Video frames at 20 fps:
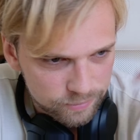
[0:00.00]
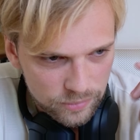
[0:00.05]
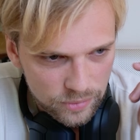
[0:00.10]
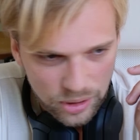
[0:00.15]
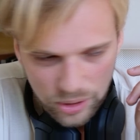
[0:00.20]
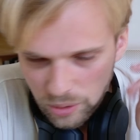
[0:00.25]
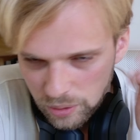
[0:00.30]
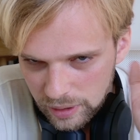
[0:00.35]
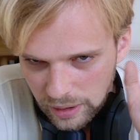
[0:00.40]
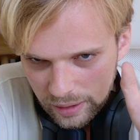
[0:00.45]

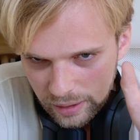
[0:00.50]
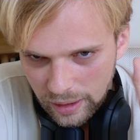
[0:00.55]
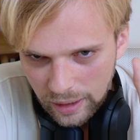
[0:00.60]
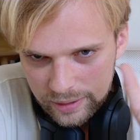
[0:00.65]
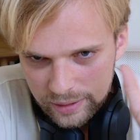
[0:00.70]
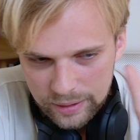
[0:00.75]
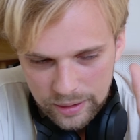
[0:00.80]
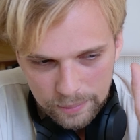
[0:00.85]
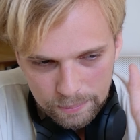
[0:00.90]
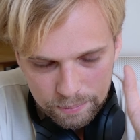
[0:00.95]

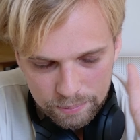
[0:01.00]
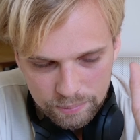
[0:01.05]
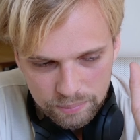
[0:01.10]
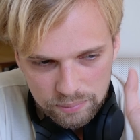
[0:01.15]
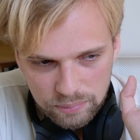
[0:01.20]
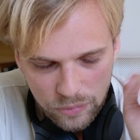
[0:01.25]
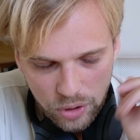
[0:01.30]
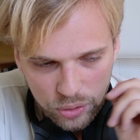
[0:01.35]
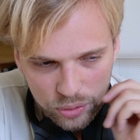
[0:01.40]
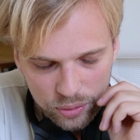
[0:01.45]
That's the
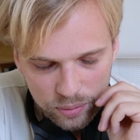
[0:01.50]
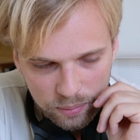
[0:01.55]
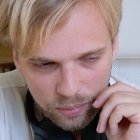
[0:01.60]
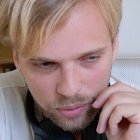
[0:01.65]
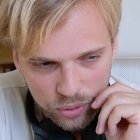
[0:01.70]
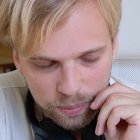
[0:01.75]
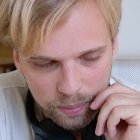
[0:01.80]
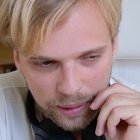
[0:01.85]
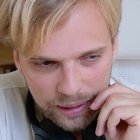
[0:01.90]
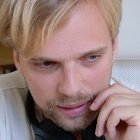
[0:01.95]

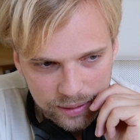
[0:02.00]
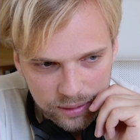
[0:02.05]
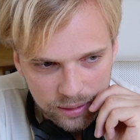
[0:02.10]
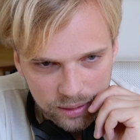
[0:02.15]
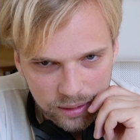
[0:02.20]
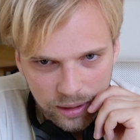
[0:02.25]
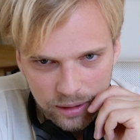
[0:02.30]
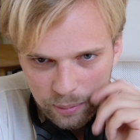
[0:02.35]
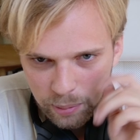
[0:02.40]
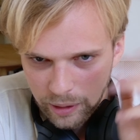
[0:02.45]
most
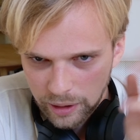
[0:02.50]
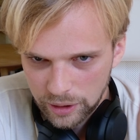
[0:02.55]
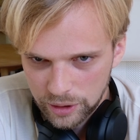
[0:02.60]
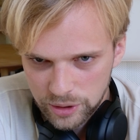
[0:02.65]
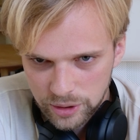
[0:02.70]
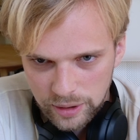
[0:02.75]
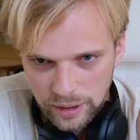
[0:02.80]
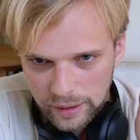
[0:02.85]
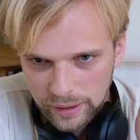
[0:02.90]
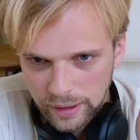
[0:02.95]
basic
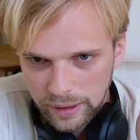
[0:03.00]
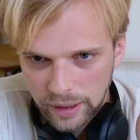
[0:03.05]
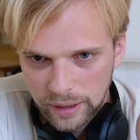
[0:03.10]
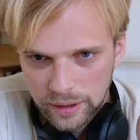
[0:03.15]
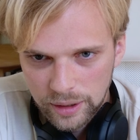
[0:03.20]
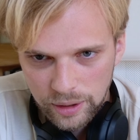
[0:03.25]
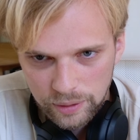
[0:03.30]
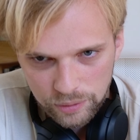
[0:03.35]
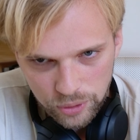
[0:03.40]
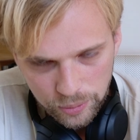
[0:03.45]
explanation that I can
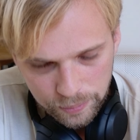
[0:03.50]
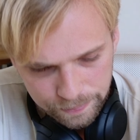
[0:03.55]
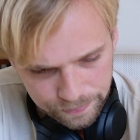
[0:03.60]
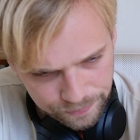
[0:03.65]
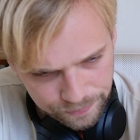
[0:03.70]
give you.